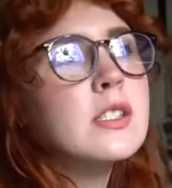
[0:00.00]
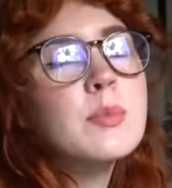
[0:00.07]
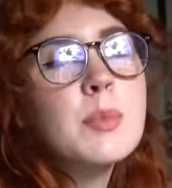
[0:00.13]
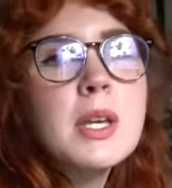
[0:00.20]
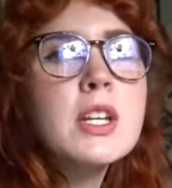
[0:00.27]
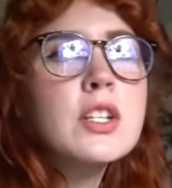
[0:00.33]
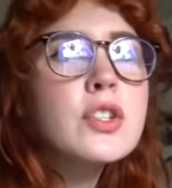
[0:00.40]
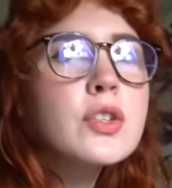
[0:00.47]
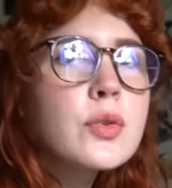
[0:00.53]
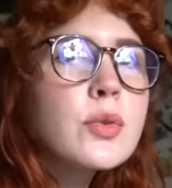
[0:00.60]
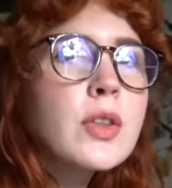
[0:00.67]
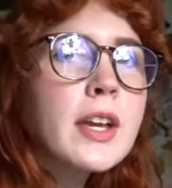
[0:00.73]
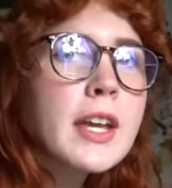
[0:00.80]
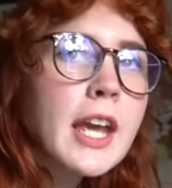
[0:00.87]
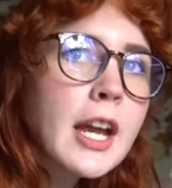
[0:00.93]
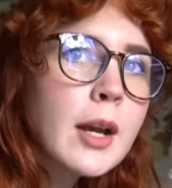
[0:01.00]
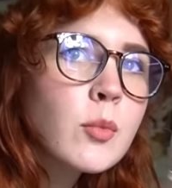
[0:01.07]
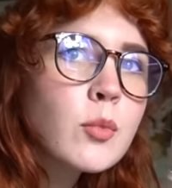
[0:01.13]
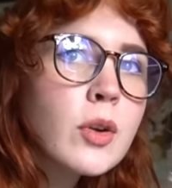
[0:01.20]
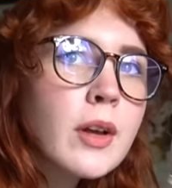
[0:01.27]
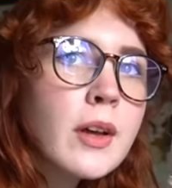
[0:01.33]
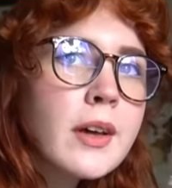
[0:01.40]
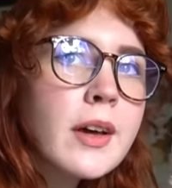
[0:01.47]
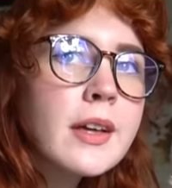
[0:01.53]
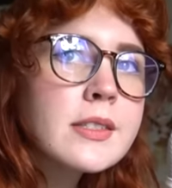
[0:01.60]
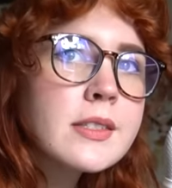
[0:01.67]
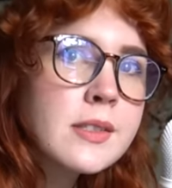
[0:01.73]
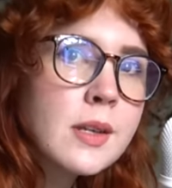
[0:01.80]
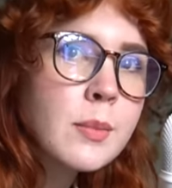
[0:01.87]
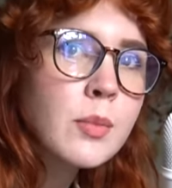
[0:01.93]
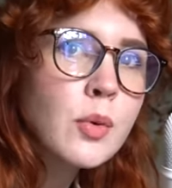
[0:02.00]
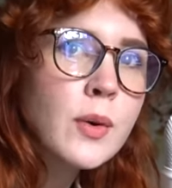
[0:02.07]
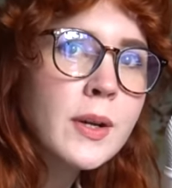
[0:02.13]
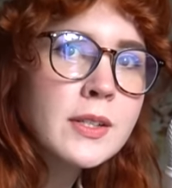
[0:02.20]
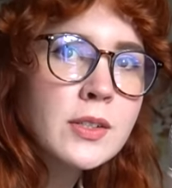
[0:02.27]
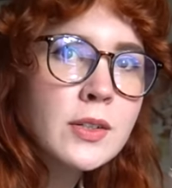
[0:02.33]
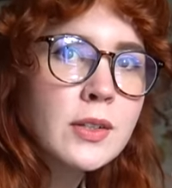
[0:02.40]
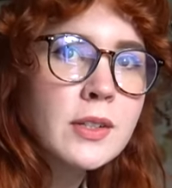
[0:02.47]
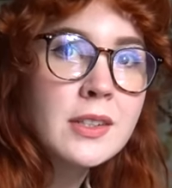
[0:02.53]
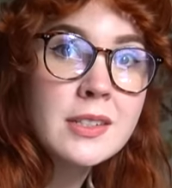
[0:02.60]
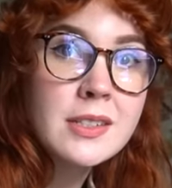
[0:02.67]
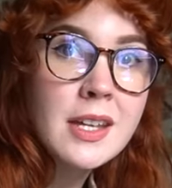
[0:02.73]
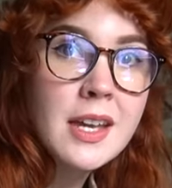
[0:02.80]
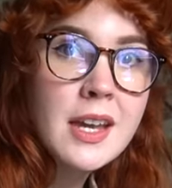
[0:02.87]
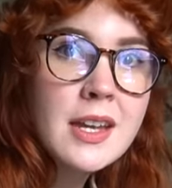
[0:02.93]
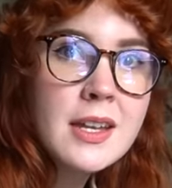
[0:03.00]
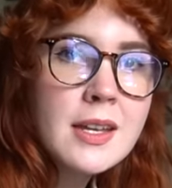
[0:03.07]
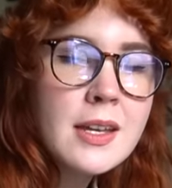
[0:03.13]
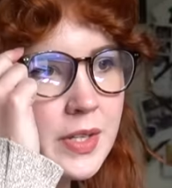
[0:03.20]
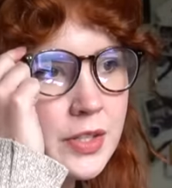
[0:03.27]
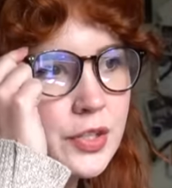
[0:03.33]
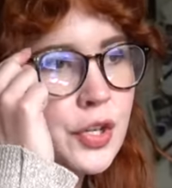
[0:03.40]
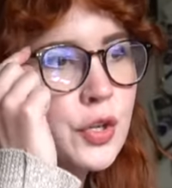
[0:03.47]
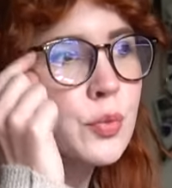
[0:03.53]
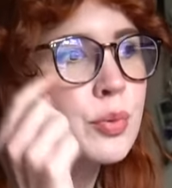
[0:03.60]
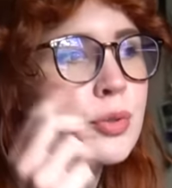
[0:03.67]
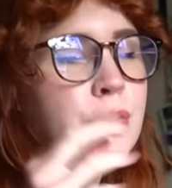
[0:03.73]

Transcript: speak to the camera at some point during the day to